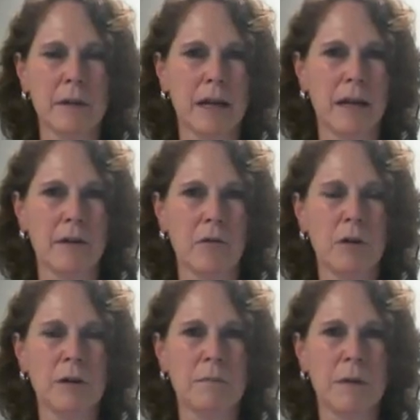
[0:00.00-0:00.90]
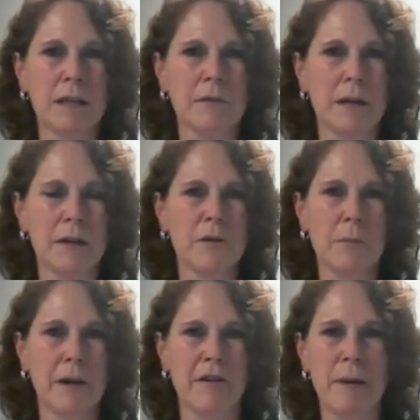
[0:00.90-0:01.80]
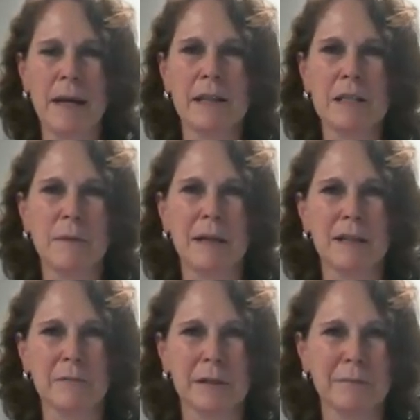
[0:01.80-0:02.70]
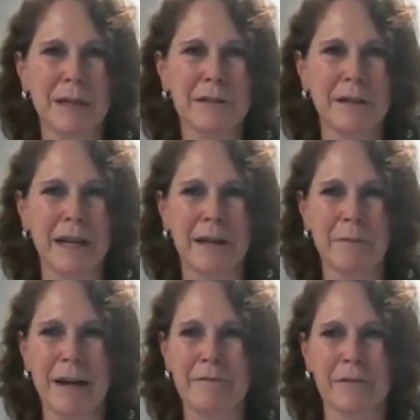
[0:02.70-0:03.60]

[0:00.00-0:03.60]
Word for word: and wouldn't make you get a new pair of pants because it wouldn't make you gain weight